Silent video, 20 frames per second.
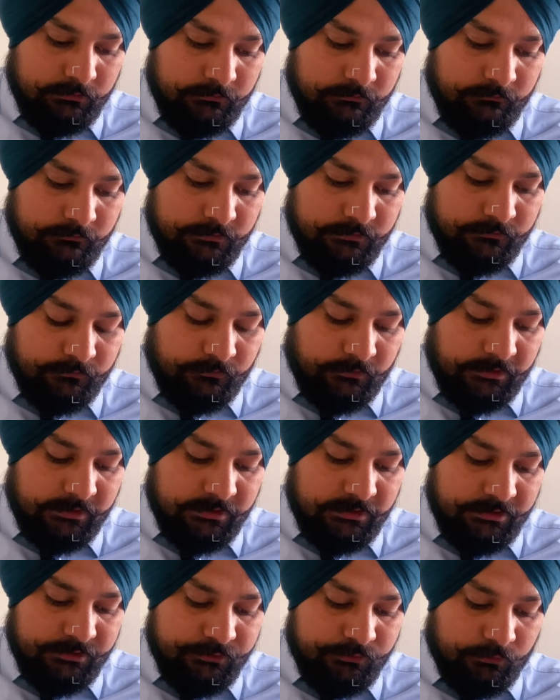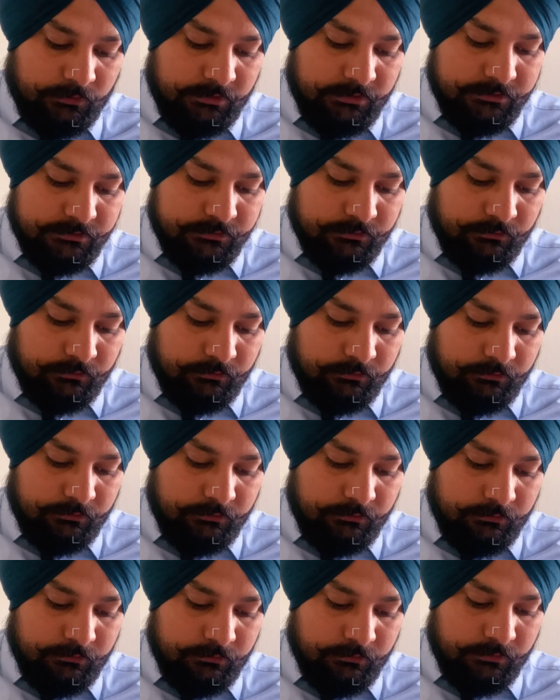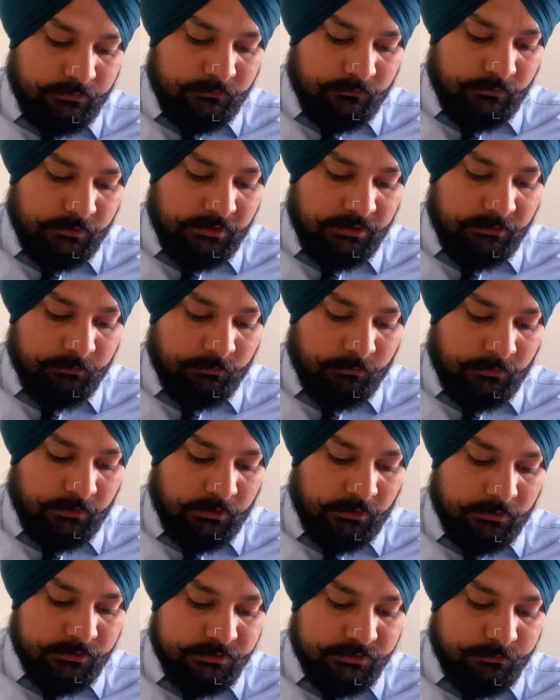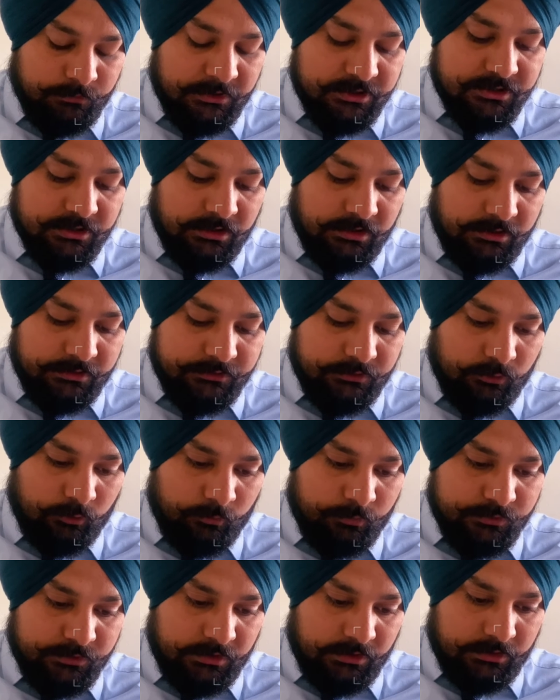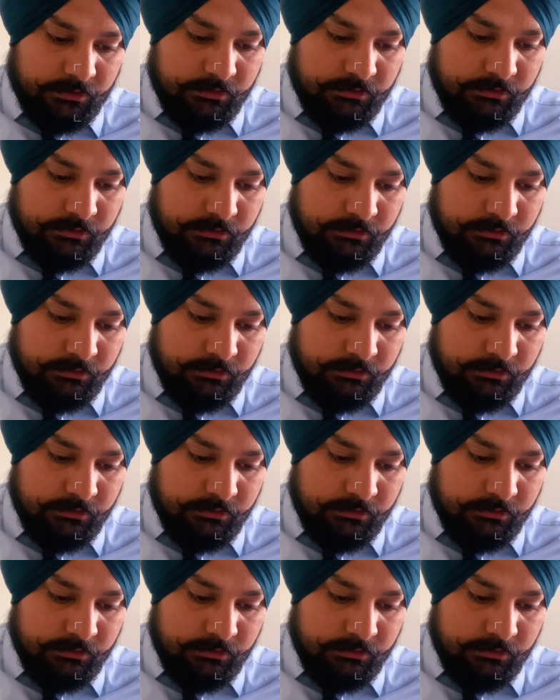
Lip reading: which finally joins on to the very much larger object